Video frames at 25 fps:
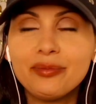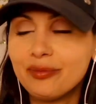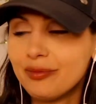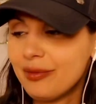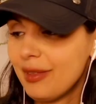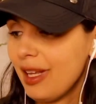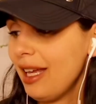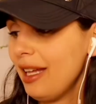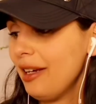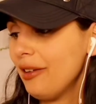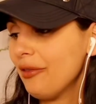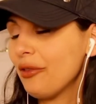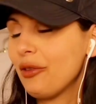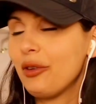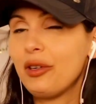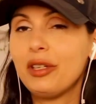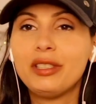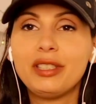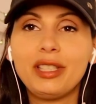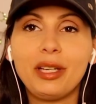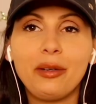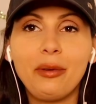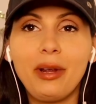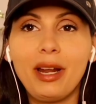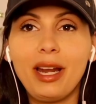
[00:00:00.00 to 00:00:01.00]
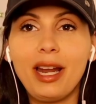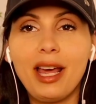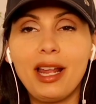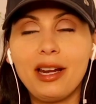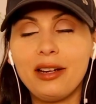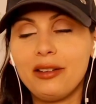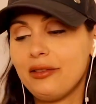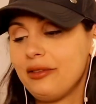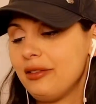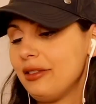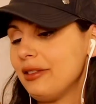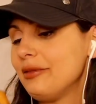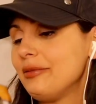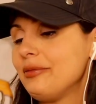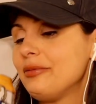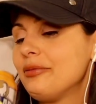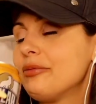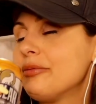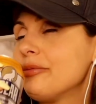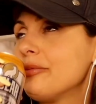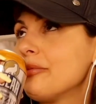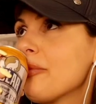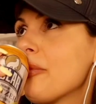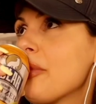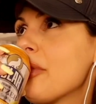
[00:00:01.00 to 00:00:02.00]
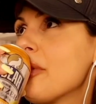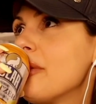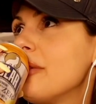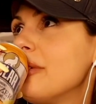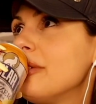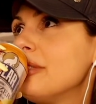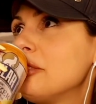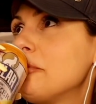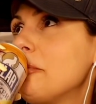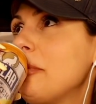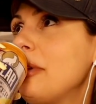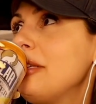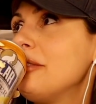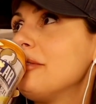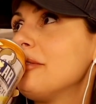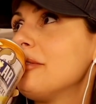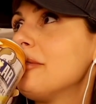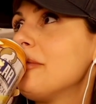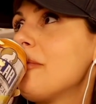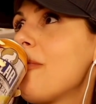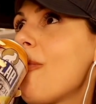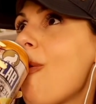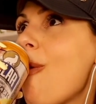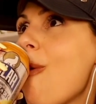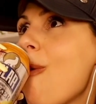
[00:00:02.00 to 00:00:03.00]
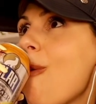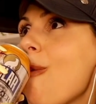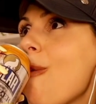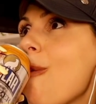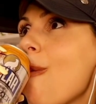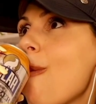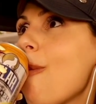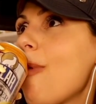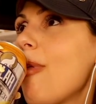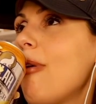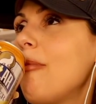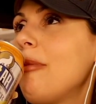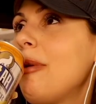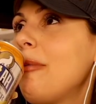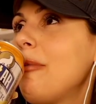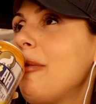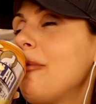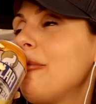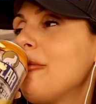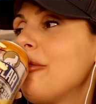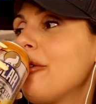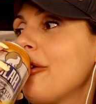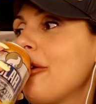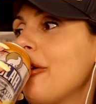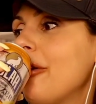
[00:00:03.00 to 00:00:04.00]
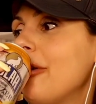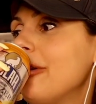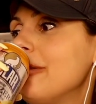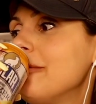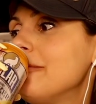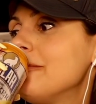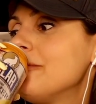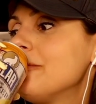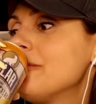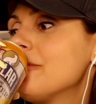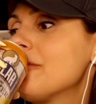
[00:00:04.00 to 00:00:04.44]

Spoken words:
And of course I ran out of space on my memory card.